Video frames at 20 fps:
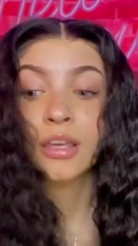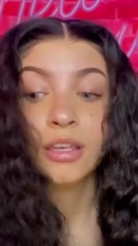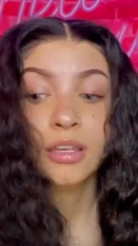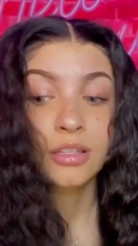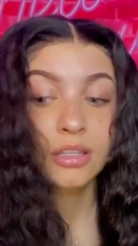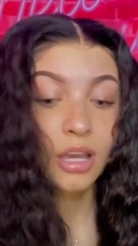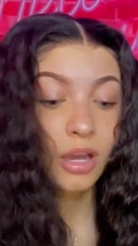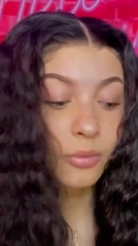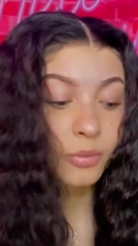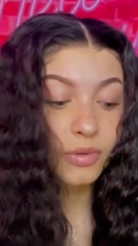
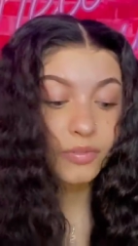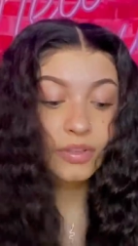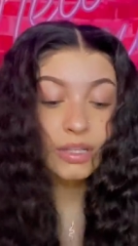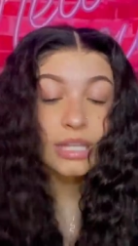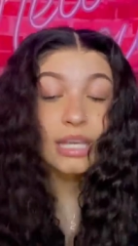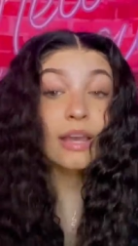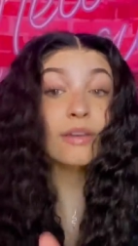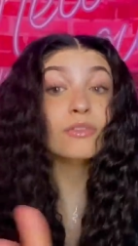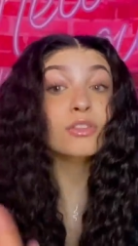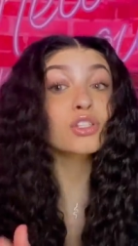Yeah, we really
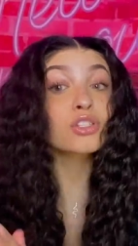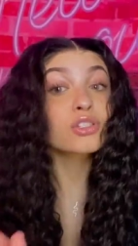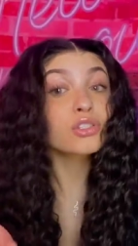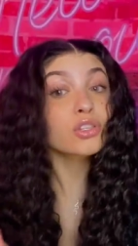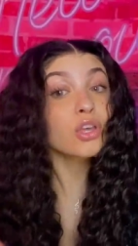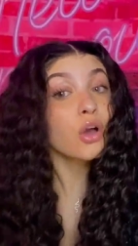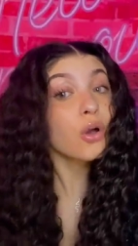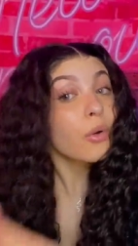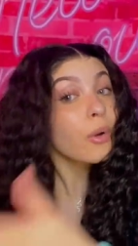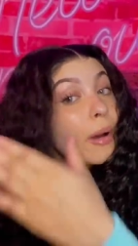have
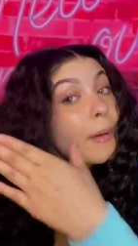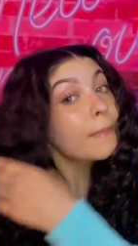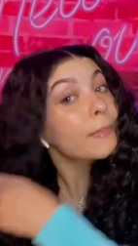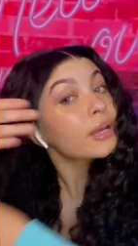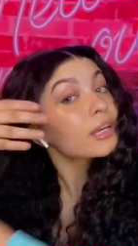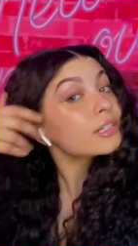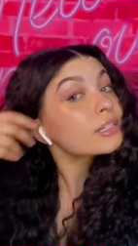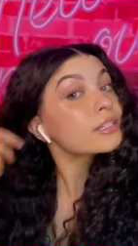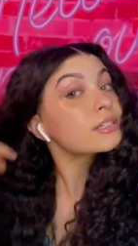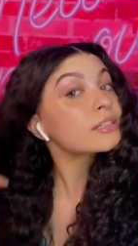so
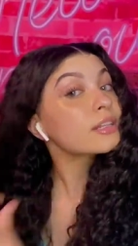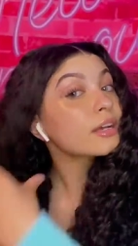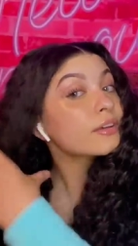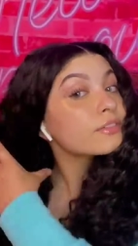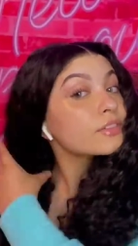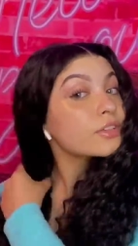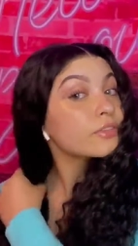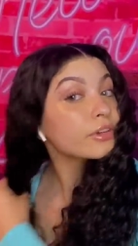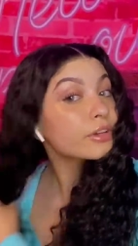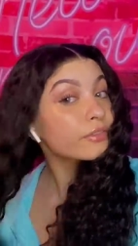much
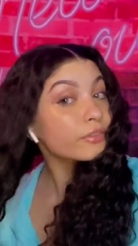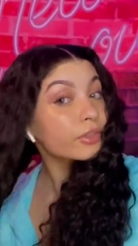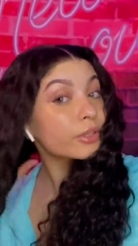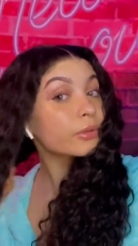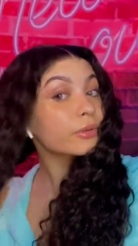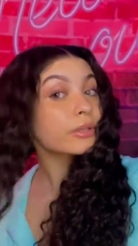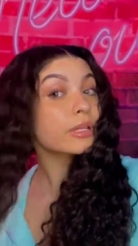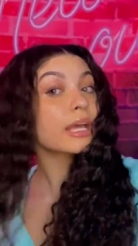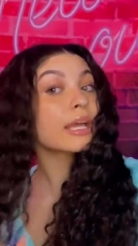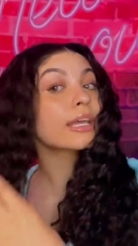stuff to
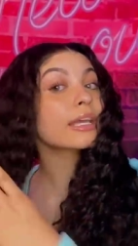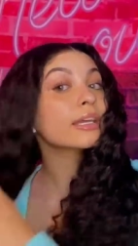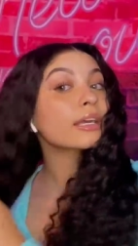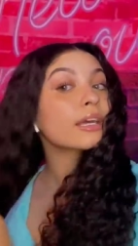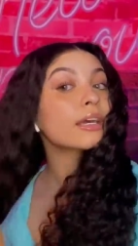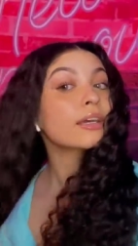review. Like,